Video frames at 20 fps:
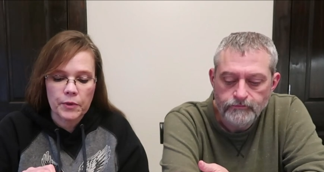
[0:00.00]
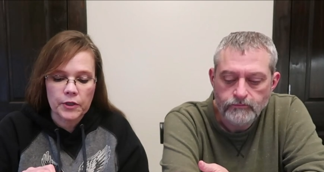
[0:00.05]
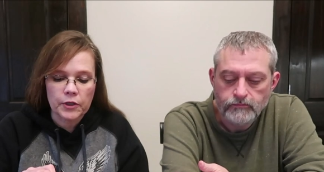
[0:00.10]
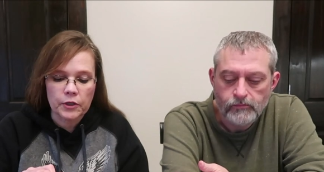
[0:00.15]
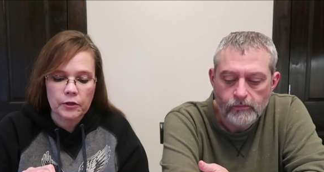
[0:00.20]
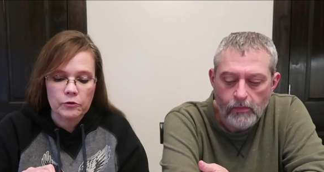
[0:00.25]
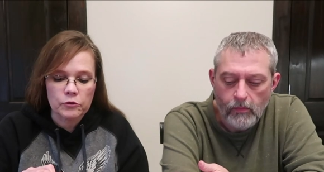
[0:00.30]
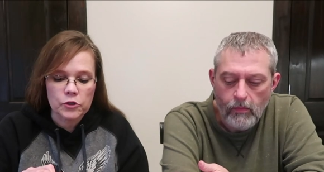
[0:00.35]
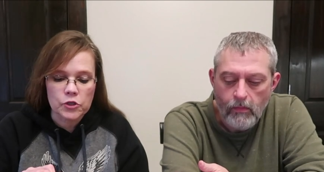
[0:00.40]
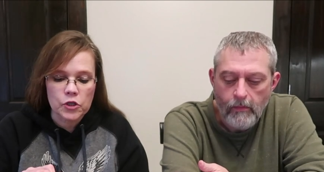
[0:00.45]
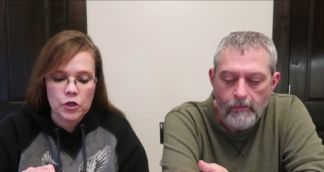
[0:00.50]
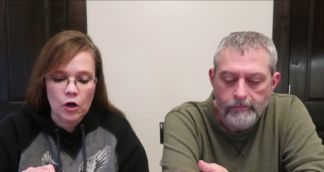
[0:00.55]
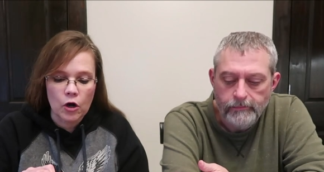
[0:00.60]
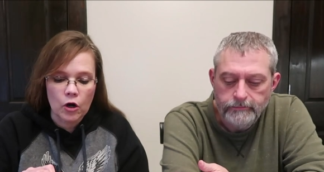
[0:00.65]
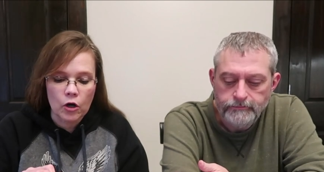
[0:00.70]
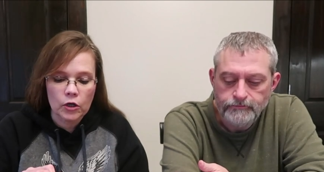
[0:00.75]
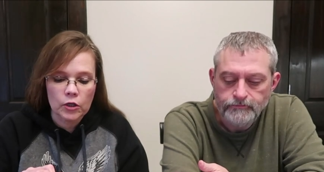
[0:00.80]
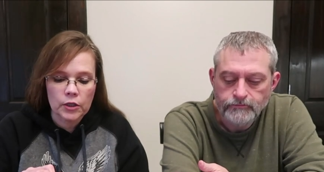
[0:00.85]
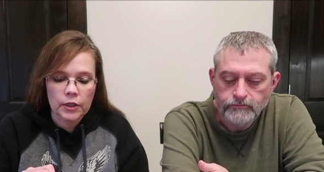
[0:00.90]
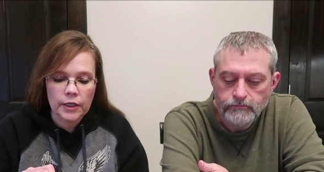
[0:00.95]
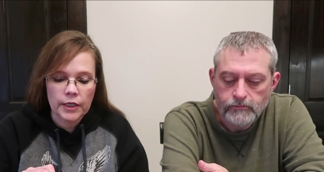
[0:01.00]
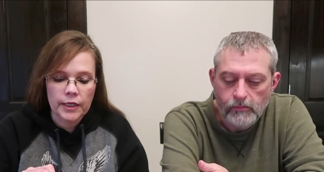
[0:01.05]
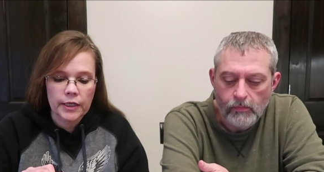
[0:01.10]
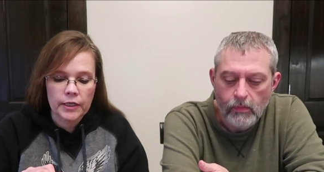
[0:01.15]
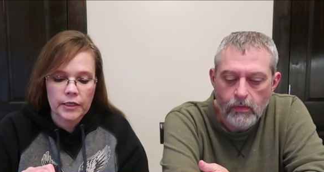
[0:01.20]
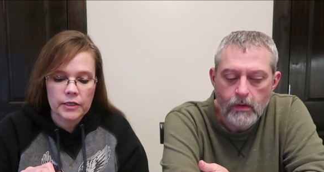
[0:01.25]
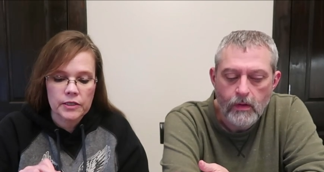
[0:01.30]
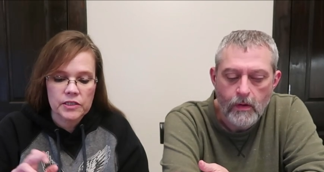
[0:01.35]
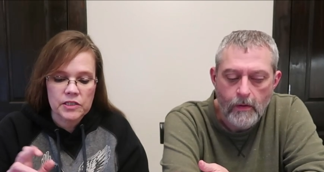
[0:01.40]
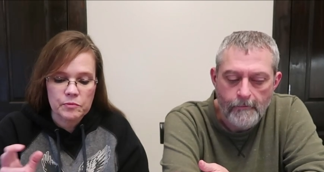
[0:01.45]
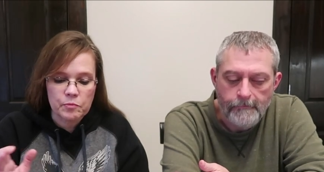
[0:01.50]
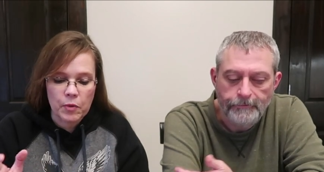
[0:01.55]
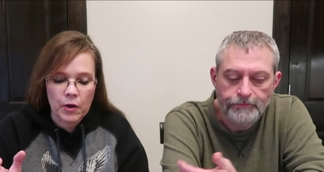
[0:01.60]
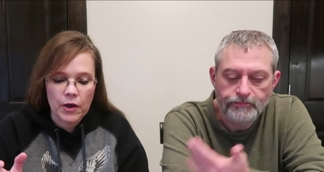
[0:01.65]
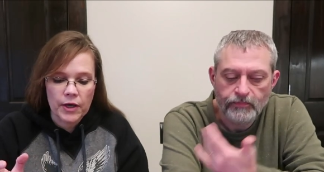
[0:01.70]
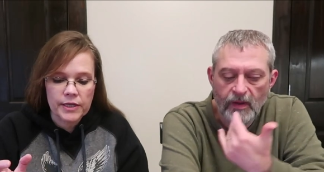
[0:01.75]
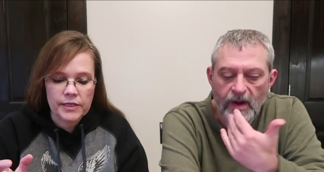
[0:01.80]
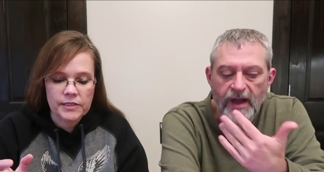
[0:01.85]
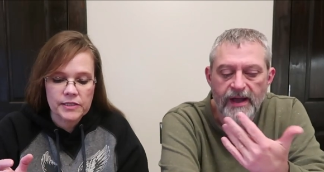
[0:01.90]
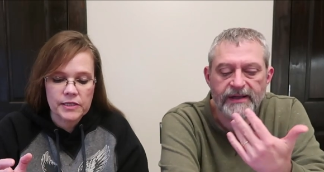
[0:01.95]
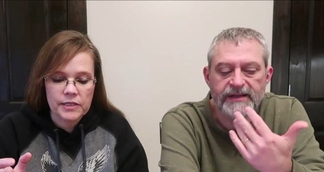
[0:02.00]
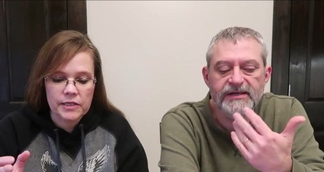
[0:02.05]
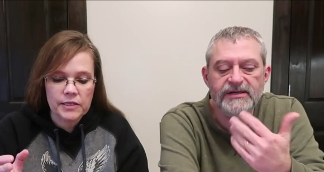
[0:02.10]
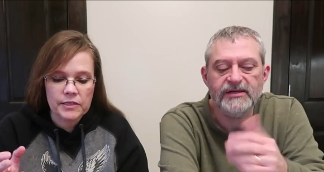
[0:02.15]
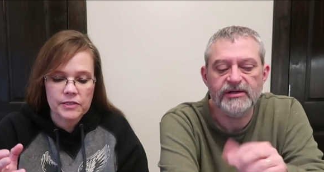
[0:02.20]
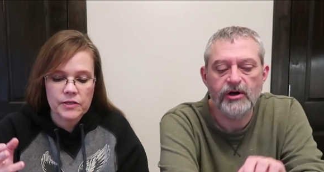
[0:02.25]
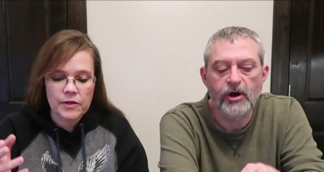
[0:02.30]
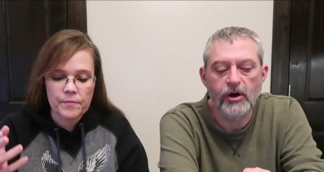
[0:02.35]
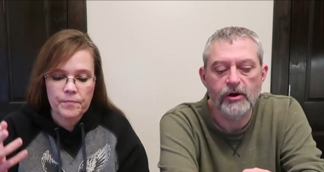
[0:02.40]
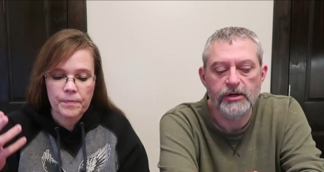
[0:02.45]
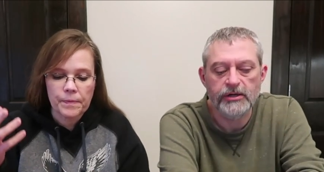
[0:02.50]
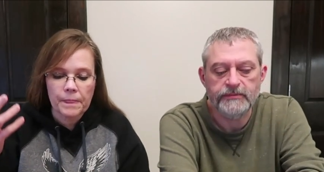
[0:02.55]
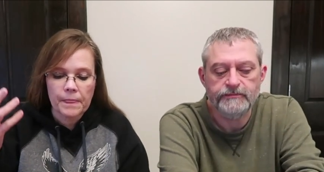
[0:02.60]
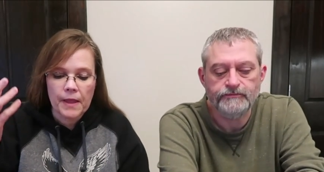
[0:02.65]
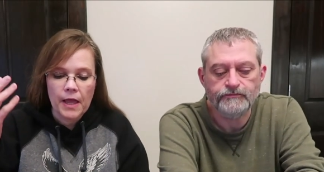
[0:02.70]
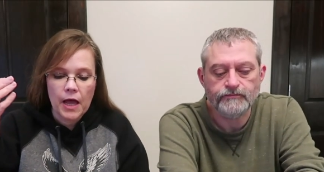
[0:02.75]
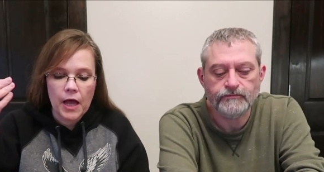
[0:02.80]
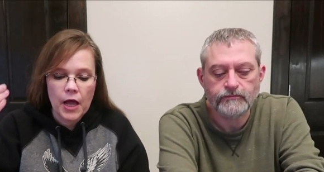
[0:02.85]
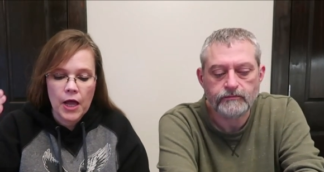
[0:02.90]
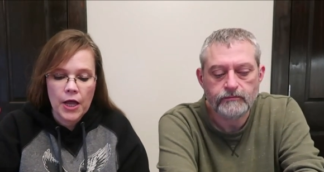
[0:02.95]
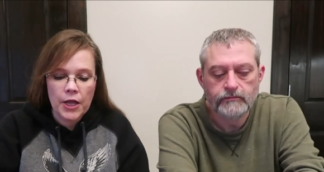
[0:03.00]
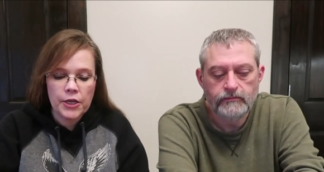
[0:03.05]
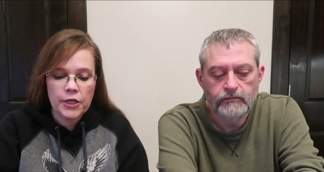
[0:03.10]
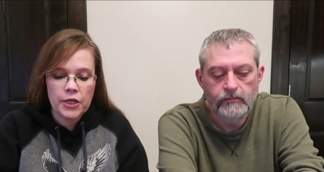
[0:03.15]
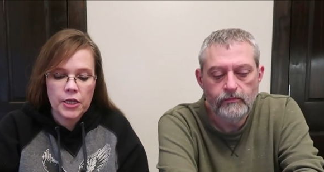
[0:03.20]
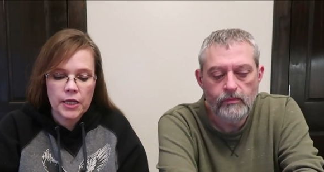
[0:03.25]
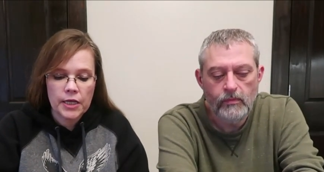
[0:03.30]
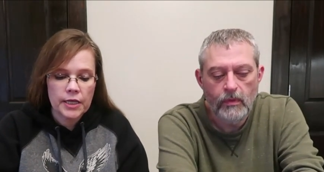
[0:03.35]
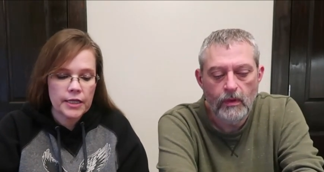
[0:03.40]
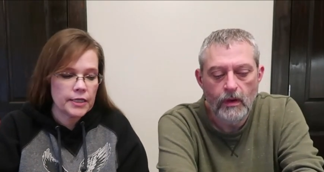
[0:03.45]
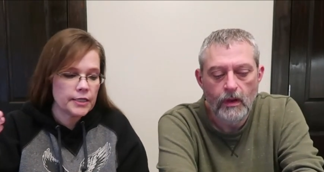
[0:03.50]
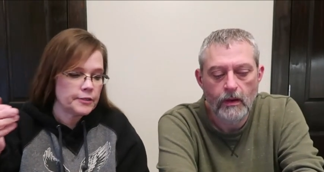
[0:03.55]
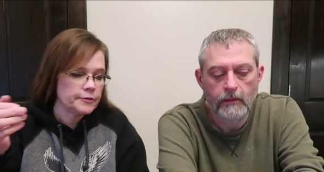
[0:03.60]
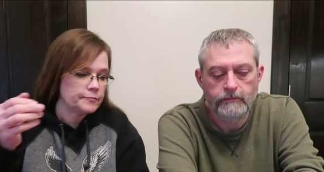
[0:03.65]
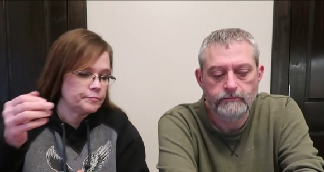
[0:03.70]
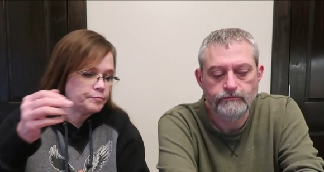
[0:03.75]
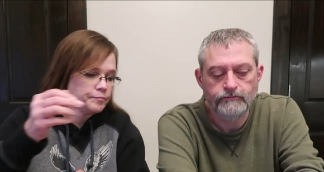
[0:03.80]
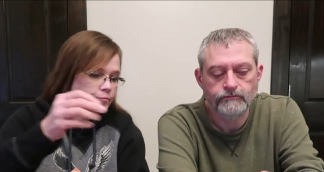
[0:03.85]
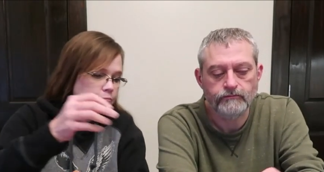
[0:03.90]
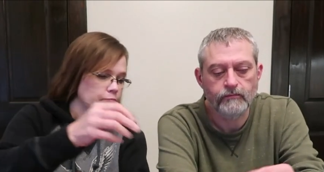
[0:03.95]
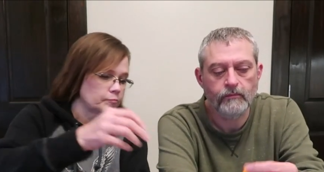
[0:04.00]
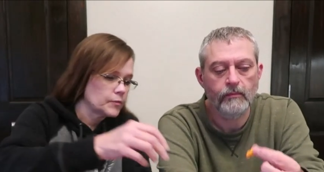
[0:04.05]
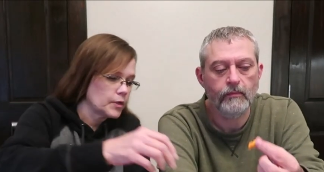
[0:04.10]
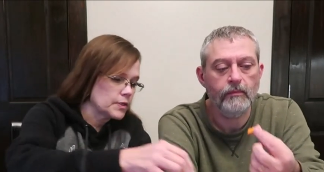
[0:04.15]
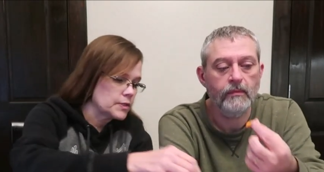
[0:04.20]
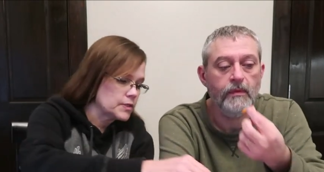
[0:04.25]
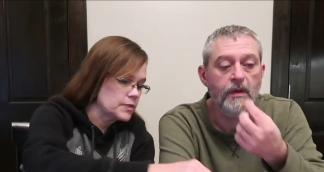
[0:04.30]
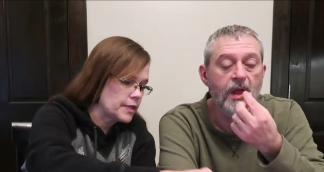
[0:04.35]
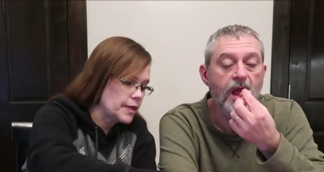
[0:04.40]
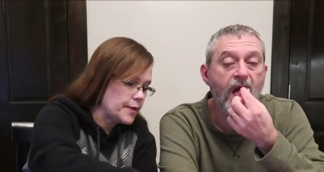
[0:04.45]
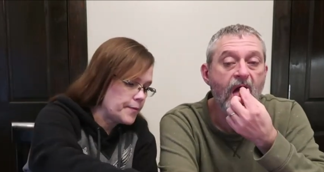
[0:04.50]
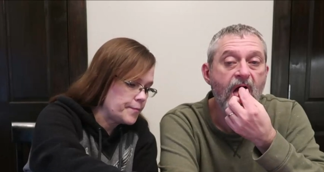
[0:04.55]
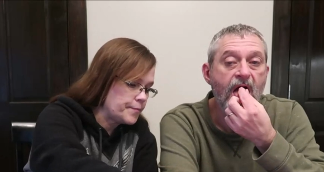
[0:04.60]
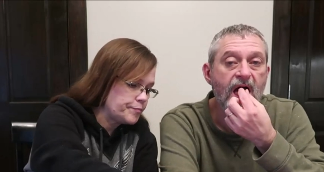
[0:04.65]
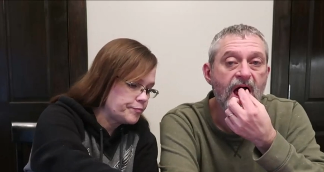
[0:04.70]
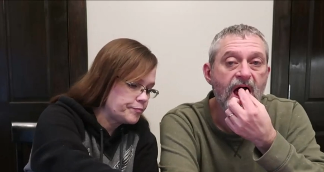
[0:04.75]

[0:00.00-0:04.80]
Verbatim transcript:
Speaker 1: but there's garlic, mm-hmm. spices. I get a garlic. Onion. Let's see.